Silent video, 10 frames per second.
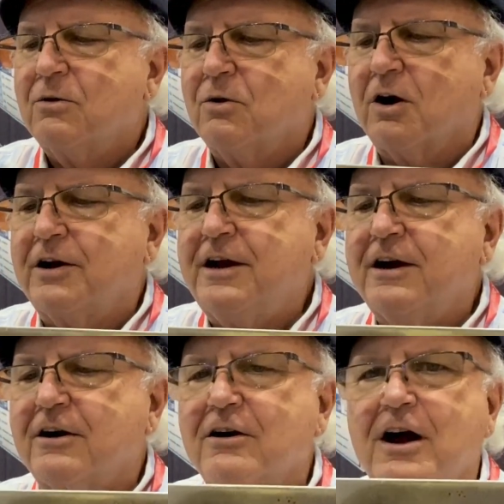Where
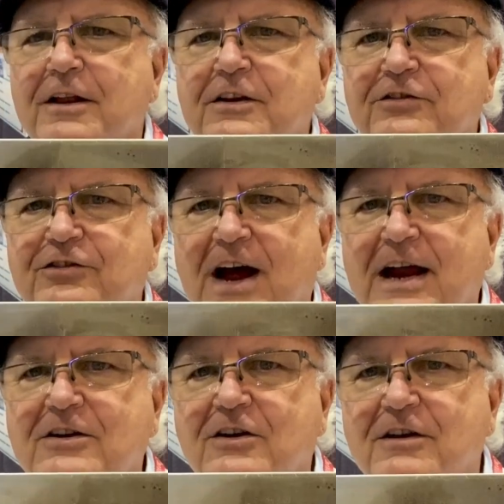here on this
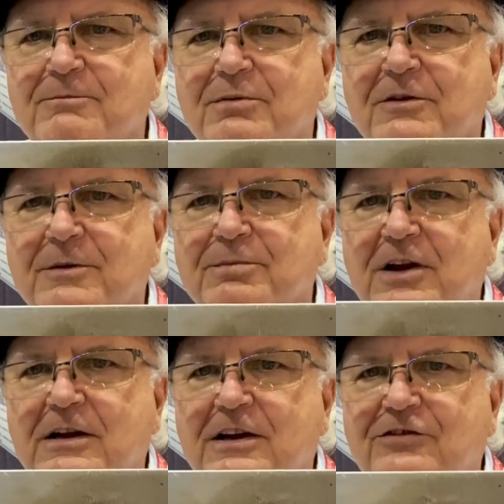side, you can
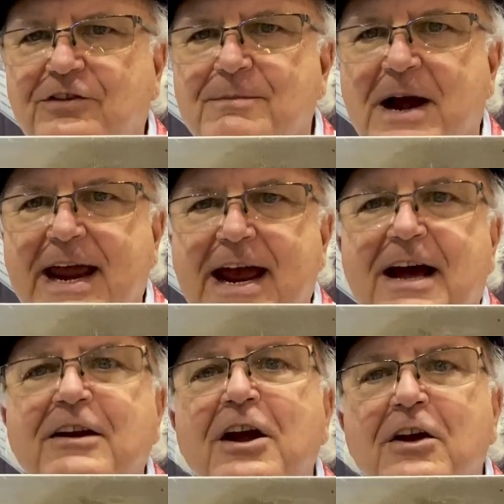completely see my hand.